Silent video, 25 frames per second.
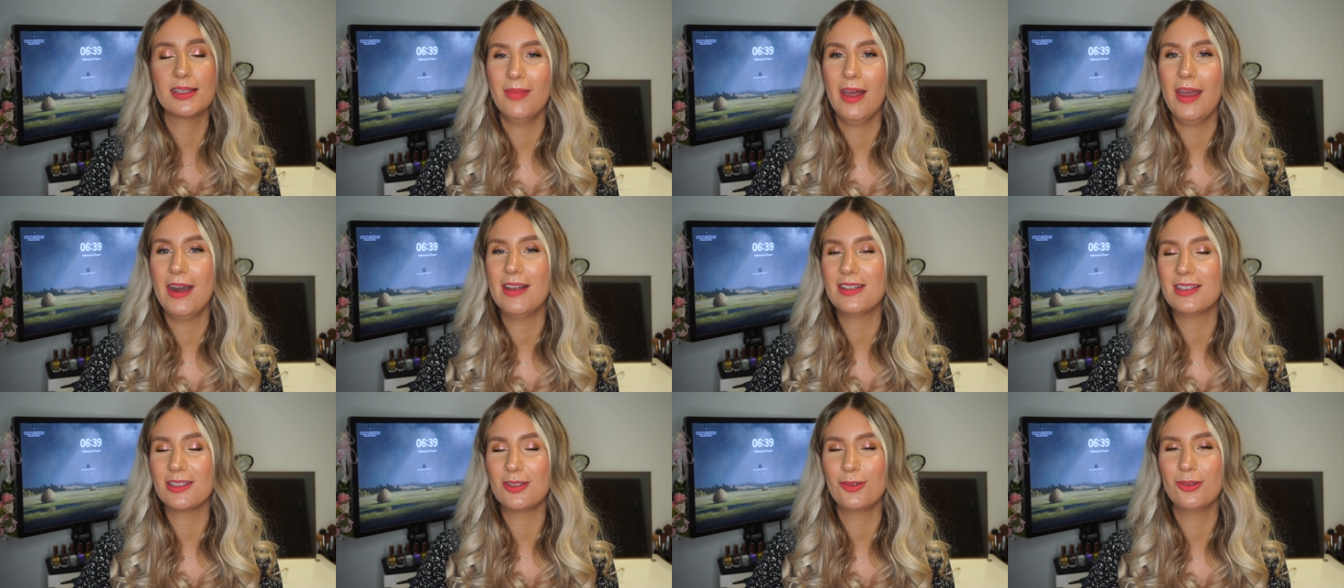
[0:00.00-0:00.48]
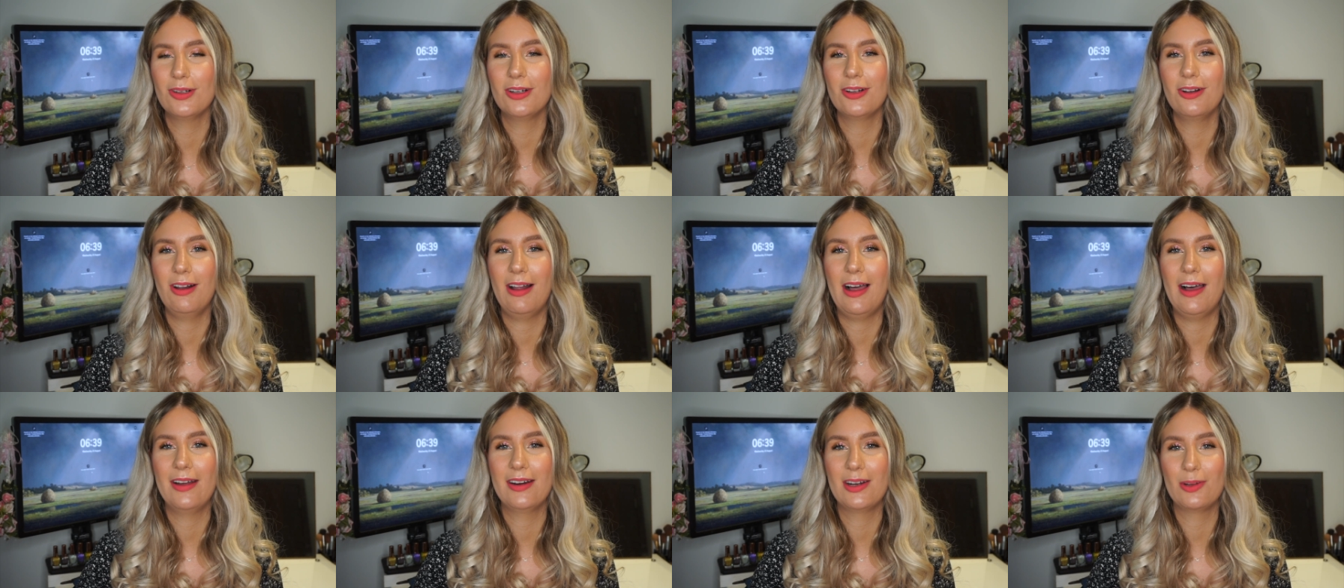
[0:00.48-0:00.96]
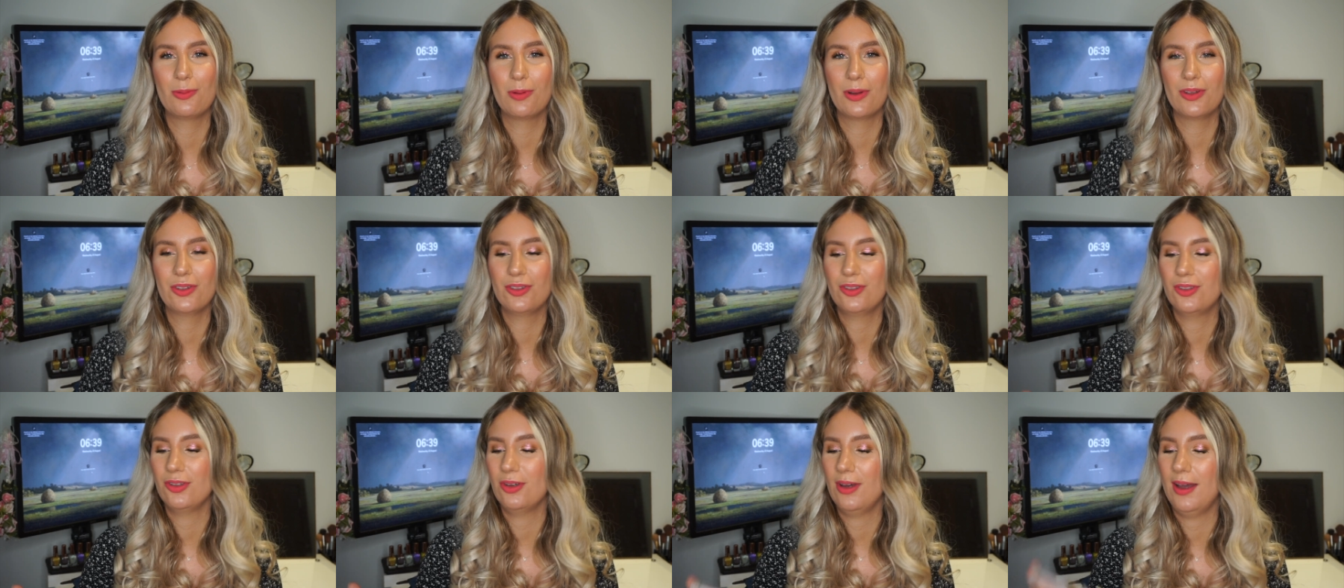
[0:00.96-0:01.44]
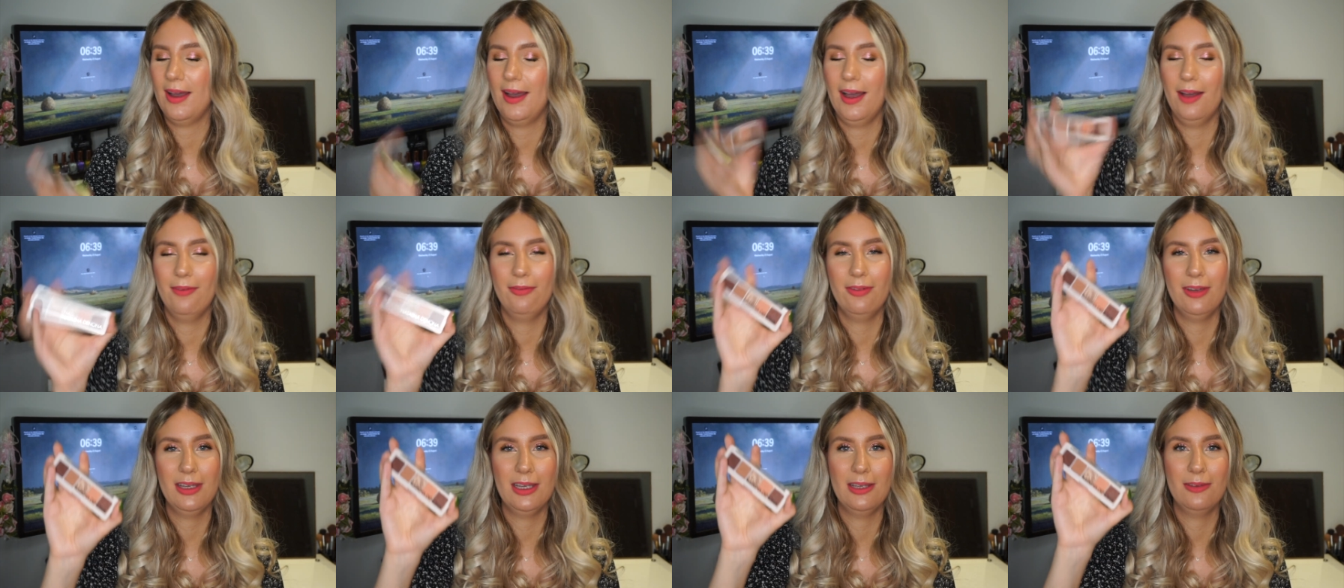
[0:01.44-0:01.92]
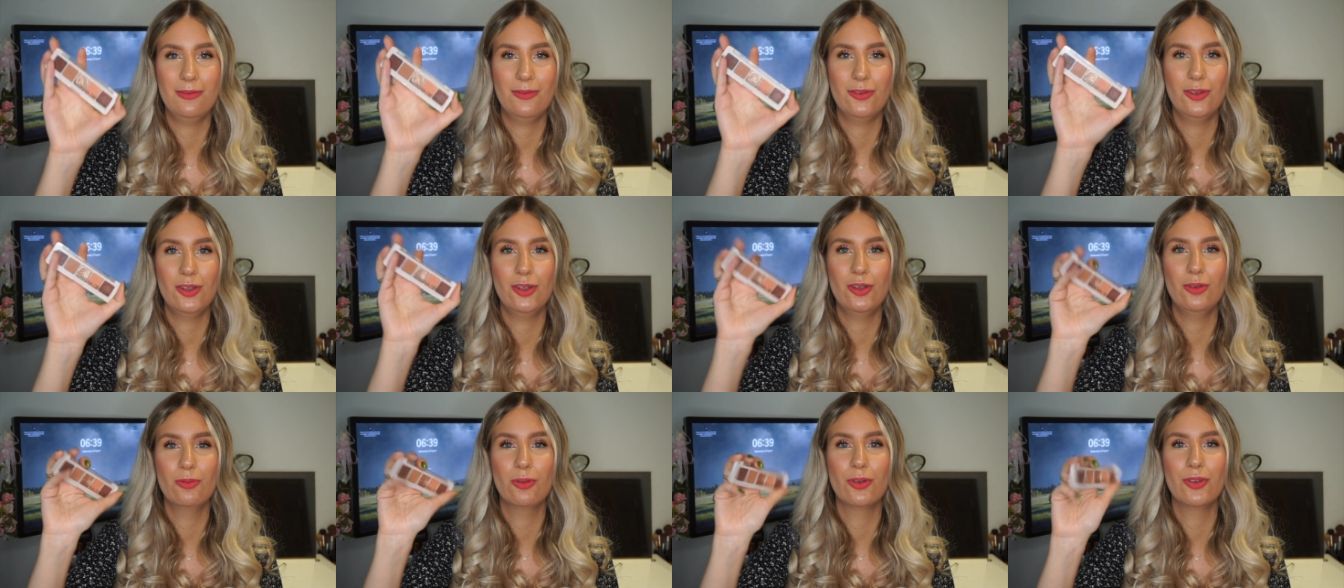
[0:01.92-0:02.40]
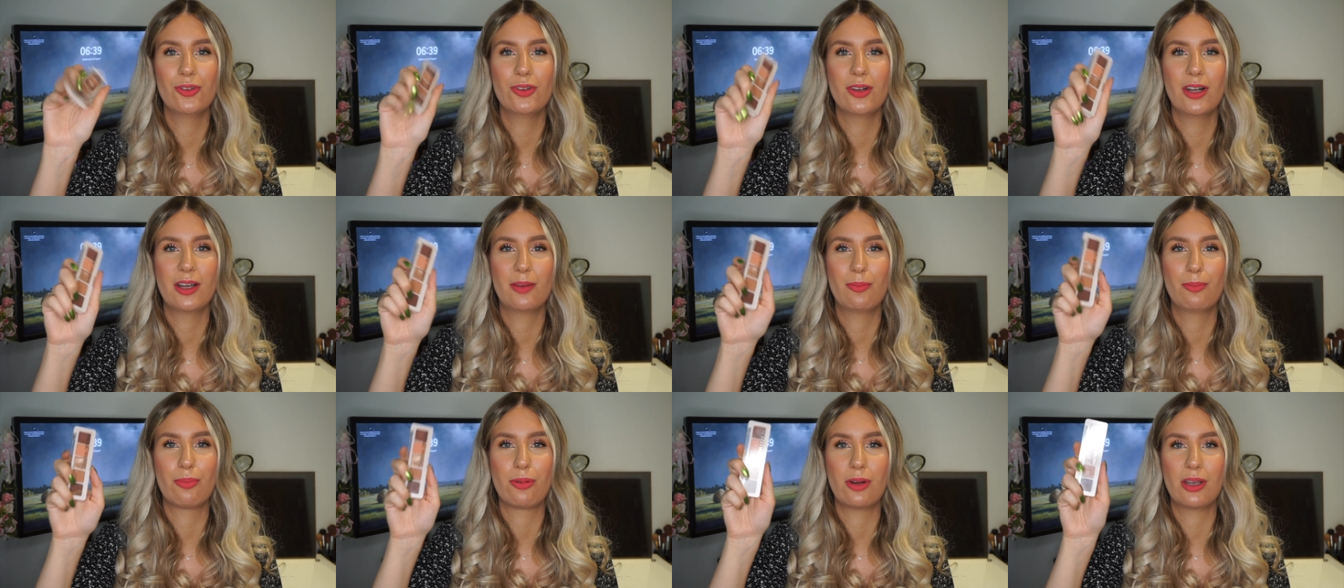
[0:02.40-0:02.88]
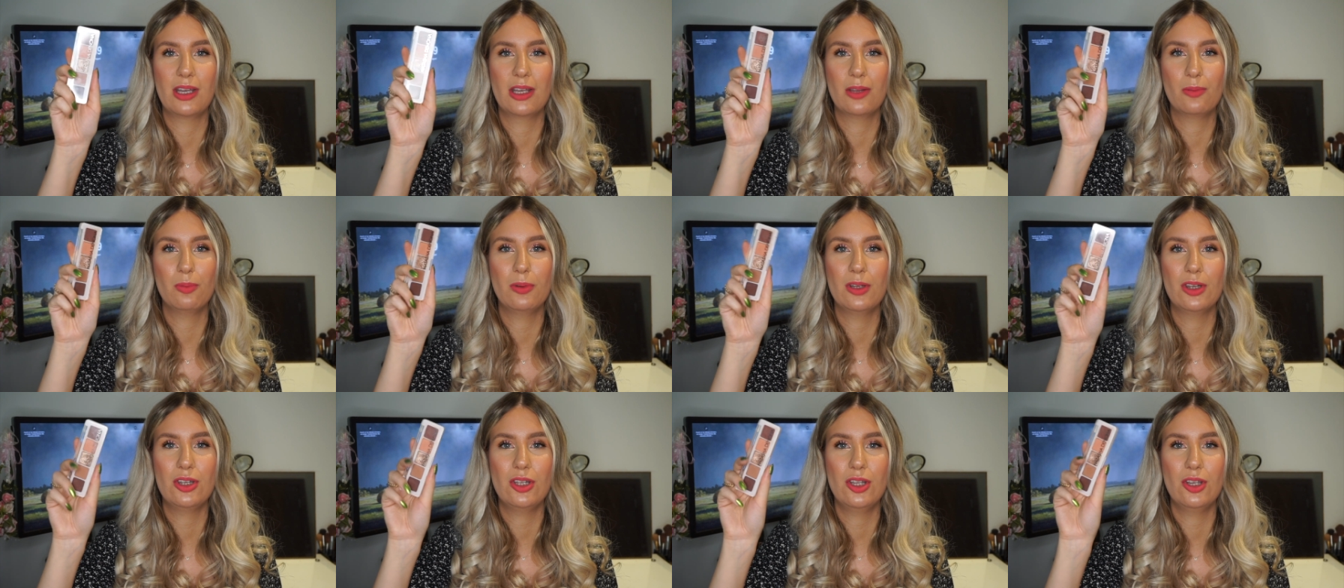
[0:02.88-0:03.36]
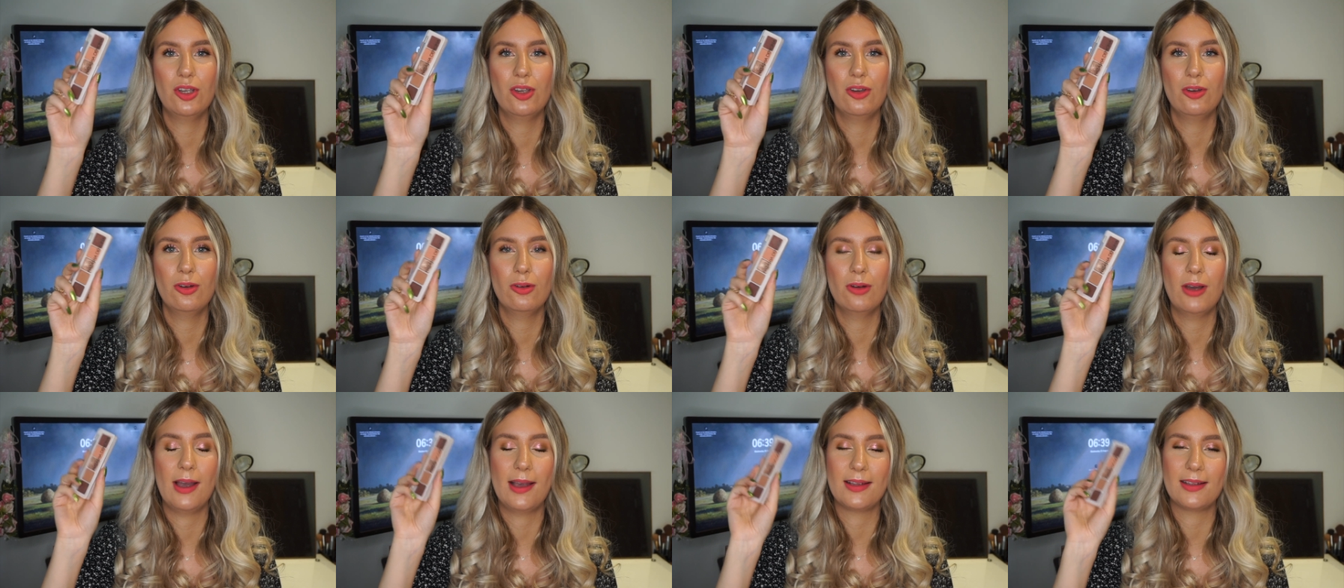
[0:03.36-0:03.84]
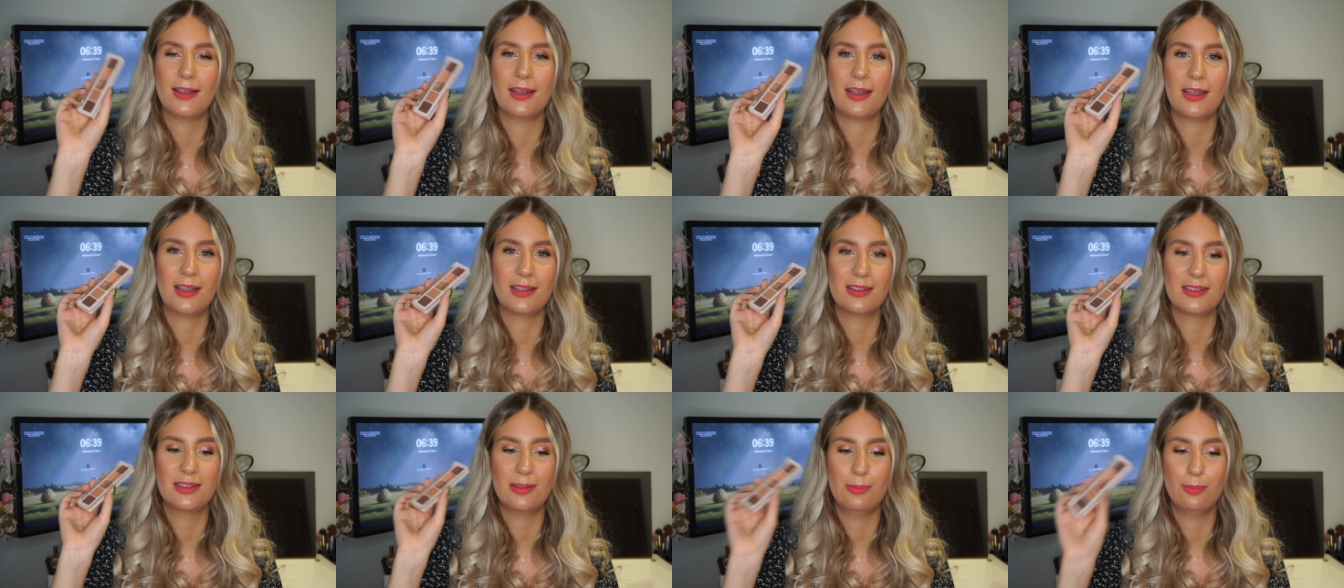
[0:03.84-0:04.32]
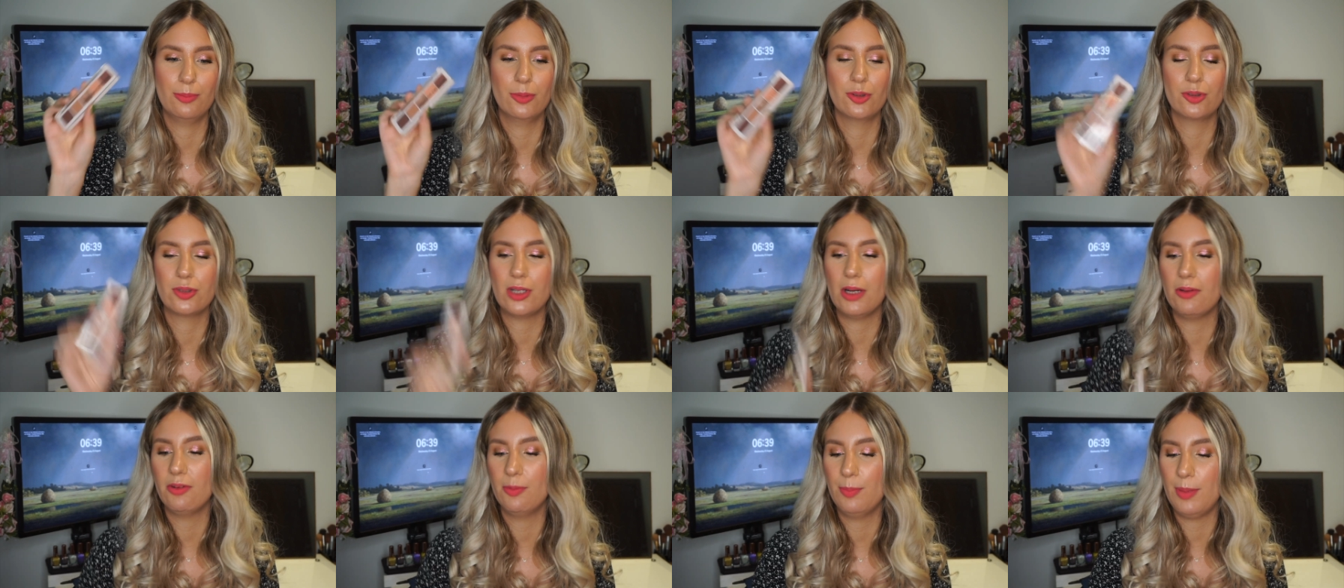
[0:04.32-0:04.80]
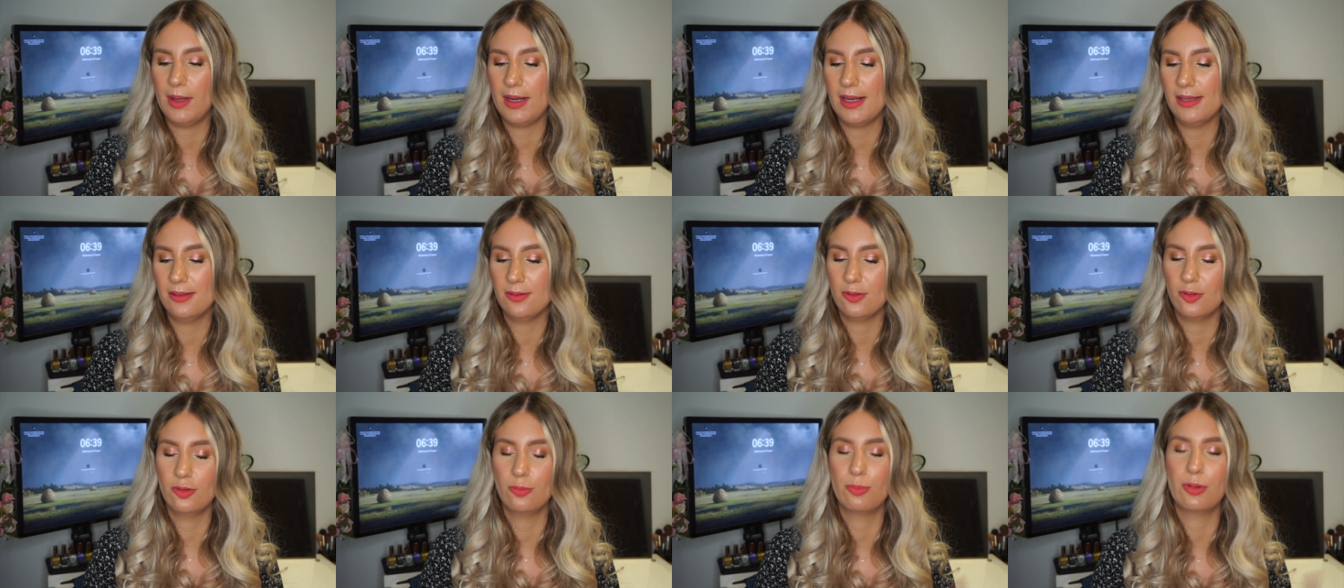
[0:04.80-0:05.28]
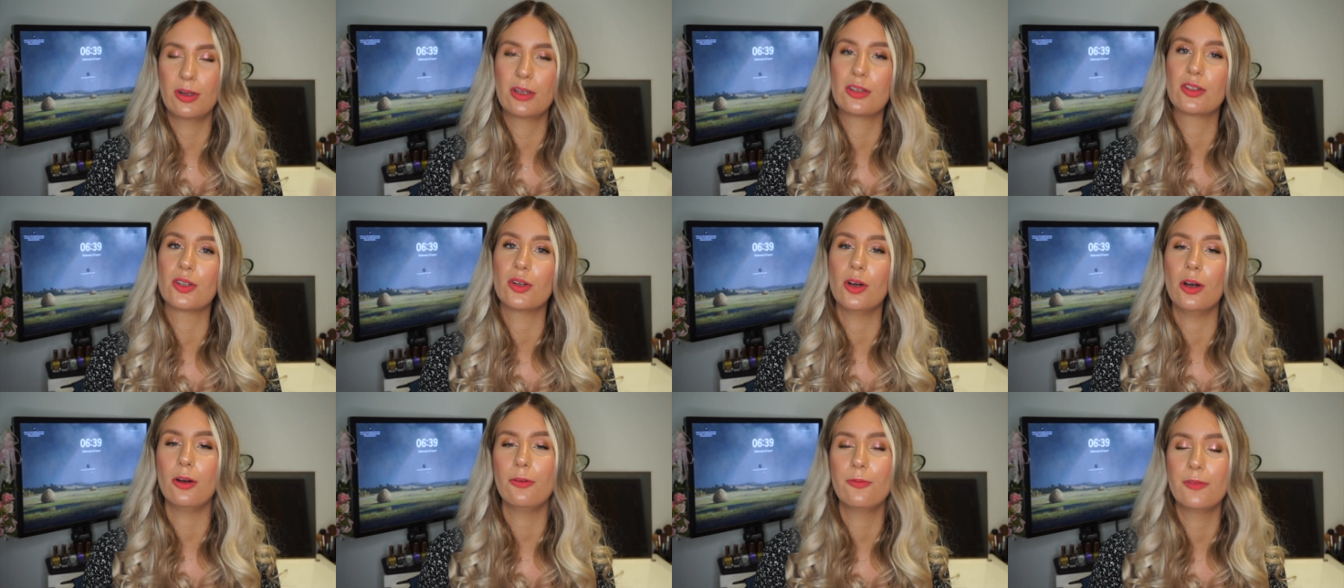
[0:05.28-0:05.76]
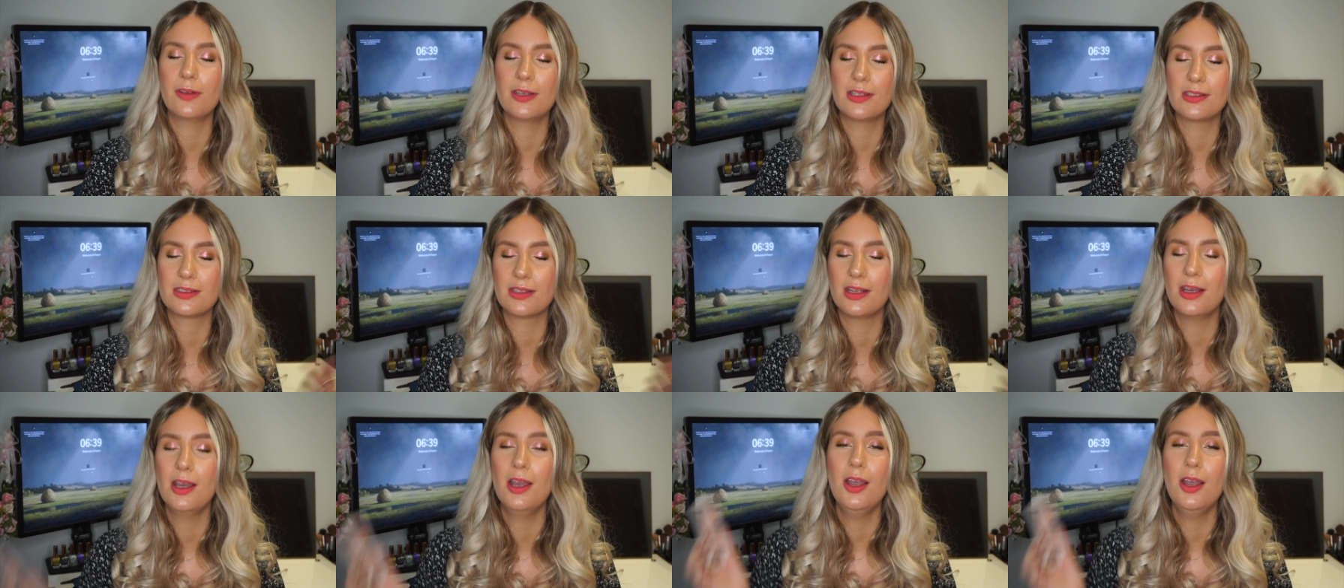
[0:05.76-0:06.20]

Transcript: And it's a good little handy one to have if you want to like bring it with you as like a simple travel palette or bring to office